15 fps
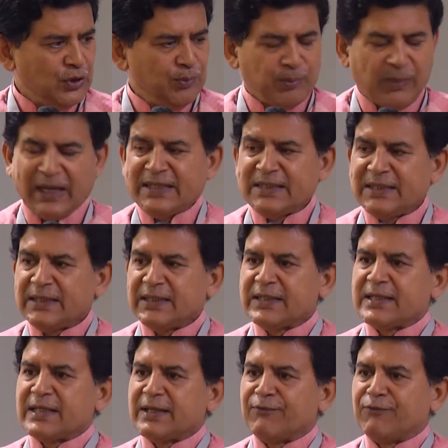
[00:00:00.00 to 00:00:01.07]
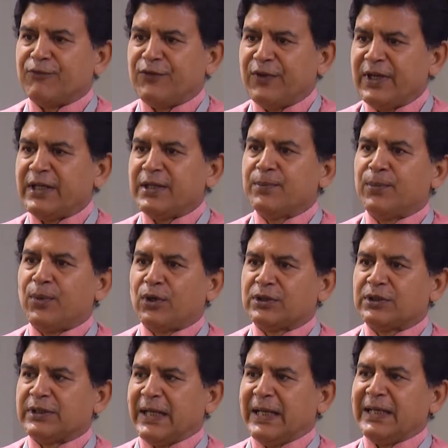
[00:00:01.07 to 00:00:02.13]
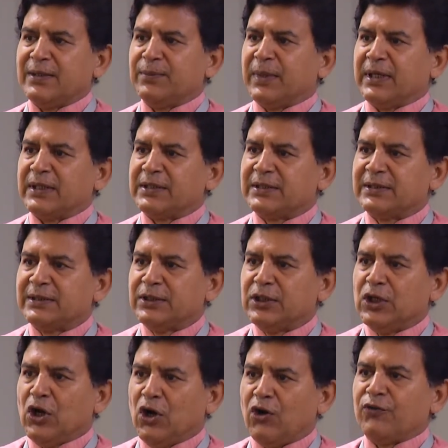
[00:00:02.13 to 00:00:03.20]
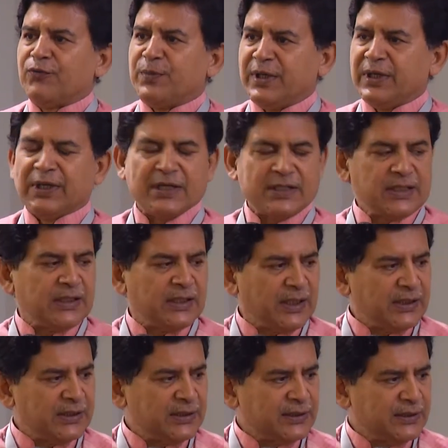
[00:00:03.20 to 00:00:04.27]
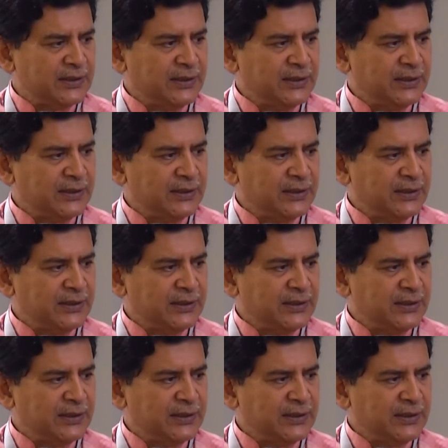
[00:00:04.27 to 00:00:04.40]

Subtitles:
Mindset is a very important element of being resilient.